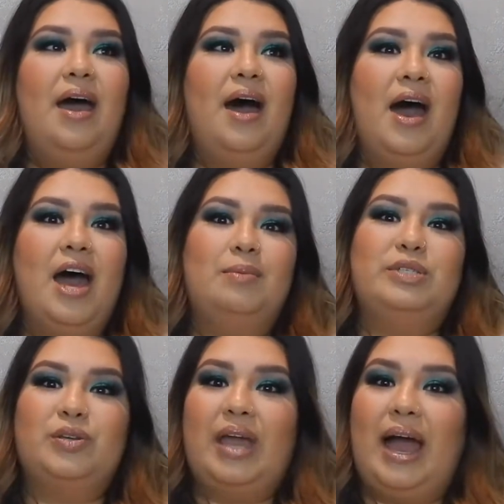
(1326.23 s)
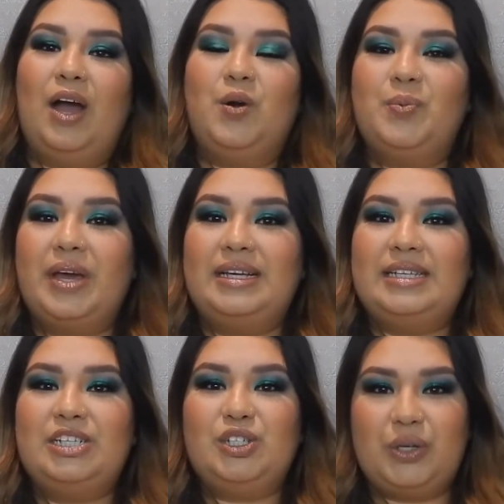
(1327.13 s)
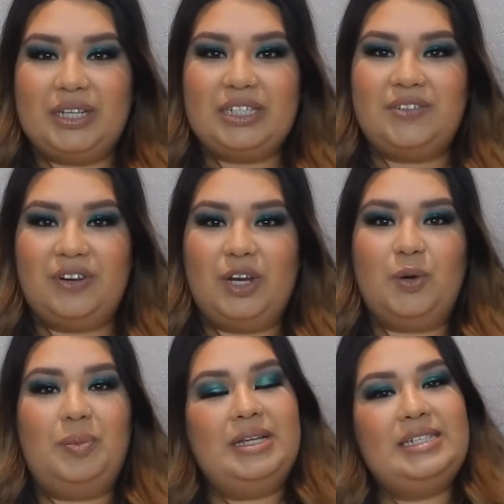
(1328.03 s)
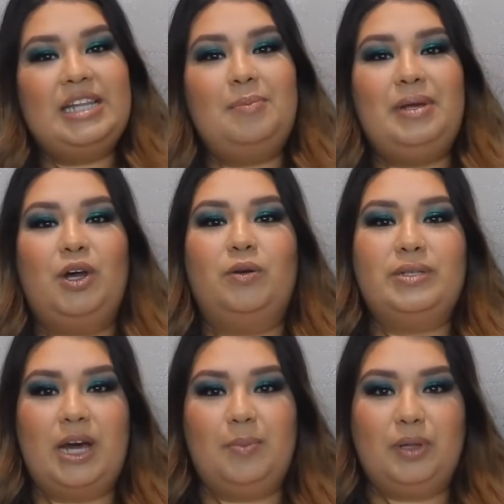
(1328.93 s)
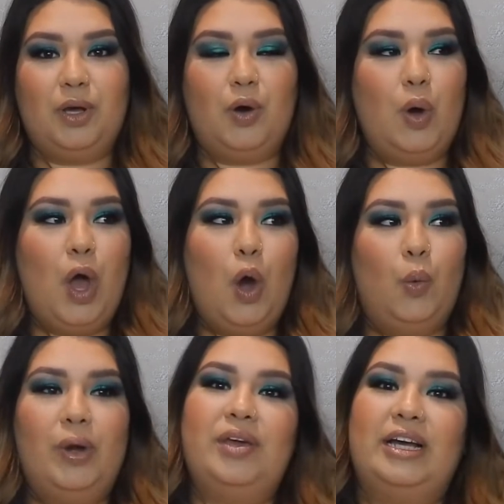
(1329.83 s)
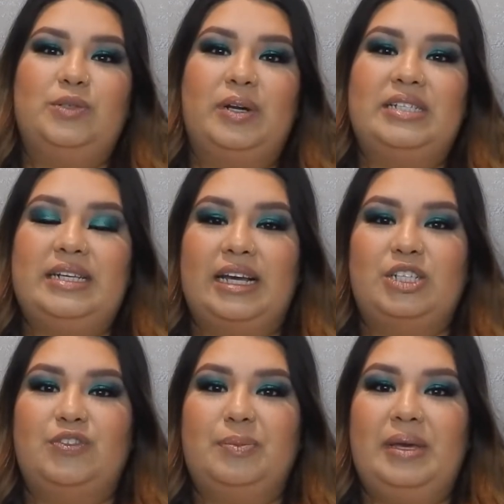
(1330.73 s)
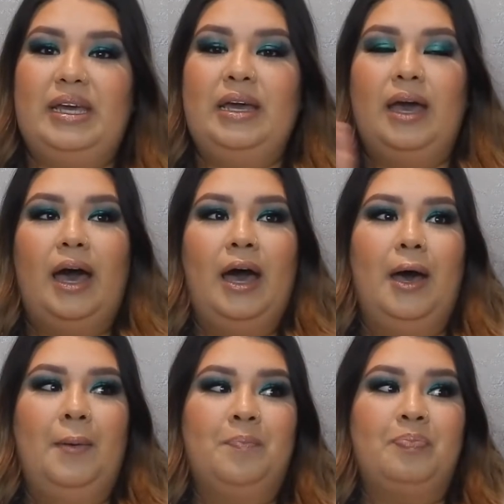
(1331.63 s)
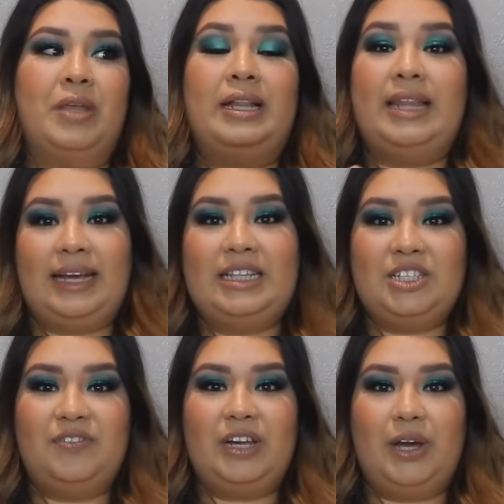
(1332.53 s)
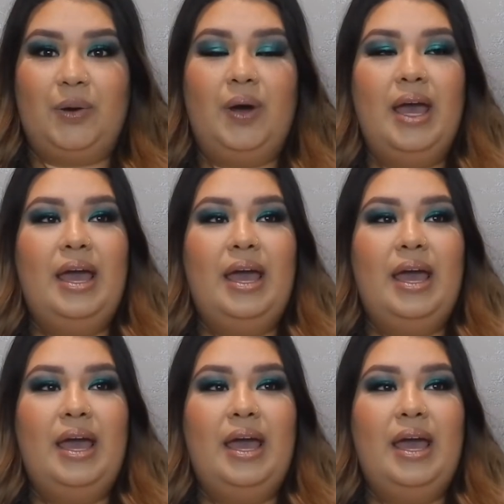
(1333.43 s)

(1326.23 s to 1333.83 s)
So yeah, I hope you guys enjoyed this video. Please let me know down below what you guys want to see next from me. Like this video.